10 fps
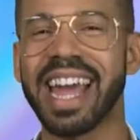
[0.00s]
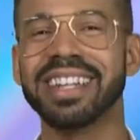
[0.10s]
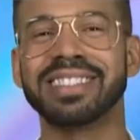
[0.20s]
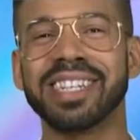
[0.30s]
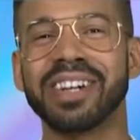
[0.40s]

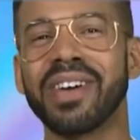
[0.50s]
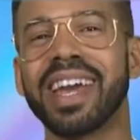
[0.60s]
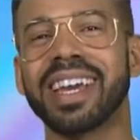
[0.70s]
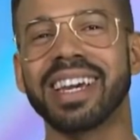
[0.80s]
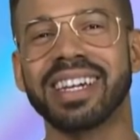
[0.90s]
Ancient
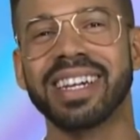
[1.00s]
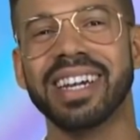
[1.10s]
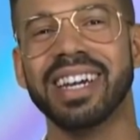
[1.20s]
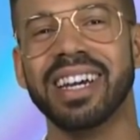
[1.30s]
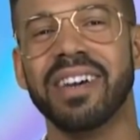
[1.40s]
Greek.
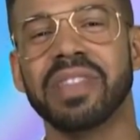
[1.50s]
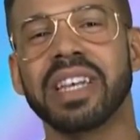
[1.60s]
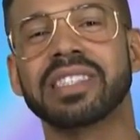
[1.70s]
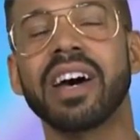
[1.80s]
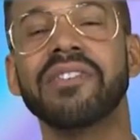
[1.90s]

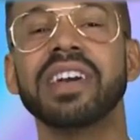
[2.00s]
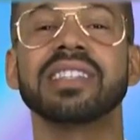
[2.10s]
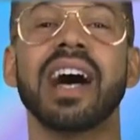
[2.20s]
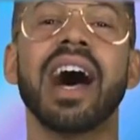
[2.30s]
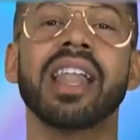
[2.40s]
The
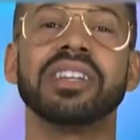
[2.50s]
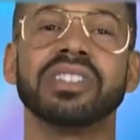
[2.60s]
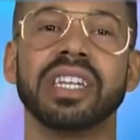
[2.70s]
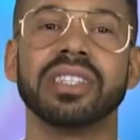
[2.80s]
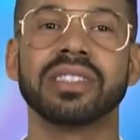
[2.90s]
suffix
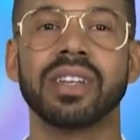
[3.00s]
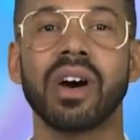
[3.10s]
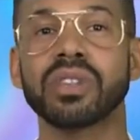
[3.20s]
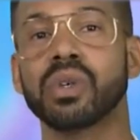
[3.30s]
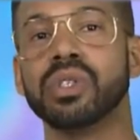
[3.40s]
ology is
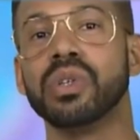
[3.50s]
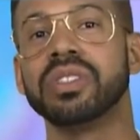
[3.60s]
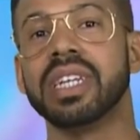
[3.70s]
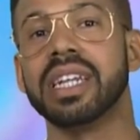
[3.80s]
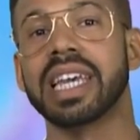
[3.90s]
also
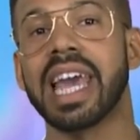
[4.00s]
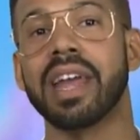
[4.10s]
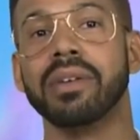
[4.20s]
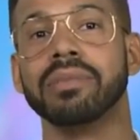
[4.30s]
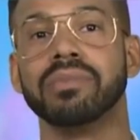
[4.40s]
used to
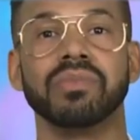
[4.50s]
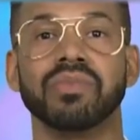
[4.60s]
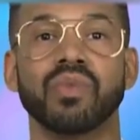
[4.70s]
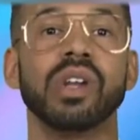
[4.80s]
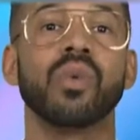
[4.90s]
indicate
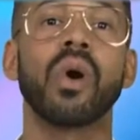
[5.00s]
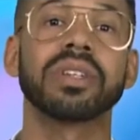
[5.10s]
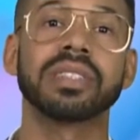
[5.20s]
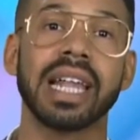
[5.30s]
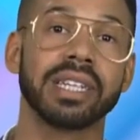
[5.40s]
written
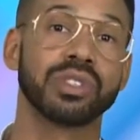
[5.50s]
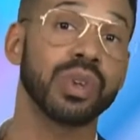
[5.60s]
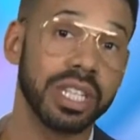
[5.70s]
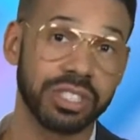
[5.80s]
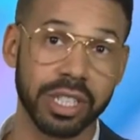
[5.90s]
works like
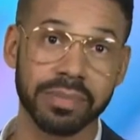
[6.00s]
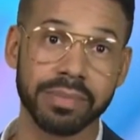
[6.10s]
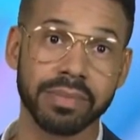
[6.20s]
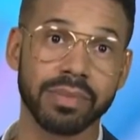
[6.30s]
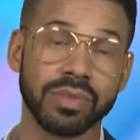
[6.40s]
trilogy.
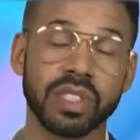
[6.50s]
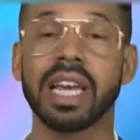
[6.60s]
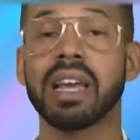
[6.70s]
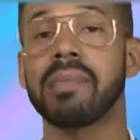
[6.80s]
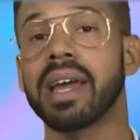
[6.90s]
Just
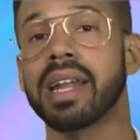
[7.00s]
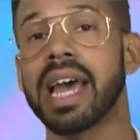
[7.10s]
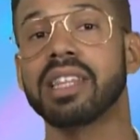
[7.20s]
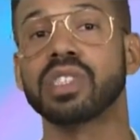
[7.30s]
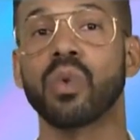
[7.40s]
think about it.
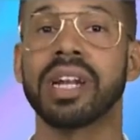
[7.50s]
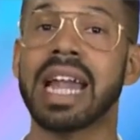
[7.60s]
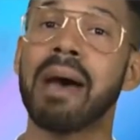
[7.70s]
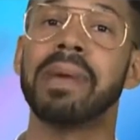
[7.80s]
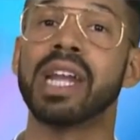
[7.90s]
Had this word
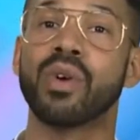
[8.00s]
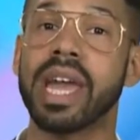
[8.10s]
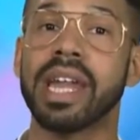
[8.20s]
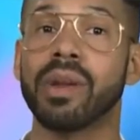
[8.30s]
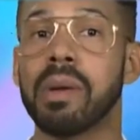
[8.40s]
not been
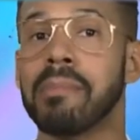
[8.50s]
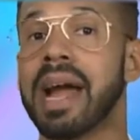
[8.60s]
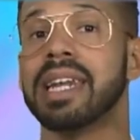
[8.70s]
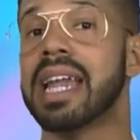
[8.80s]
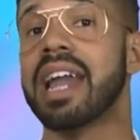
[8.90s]
created, we
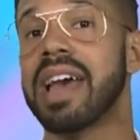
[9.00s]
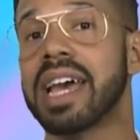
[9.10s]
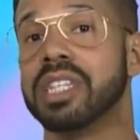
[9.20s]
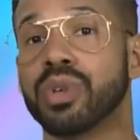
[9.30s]
might not have had the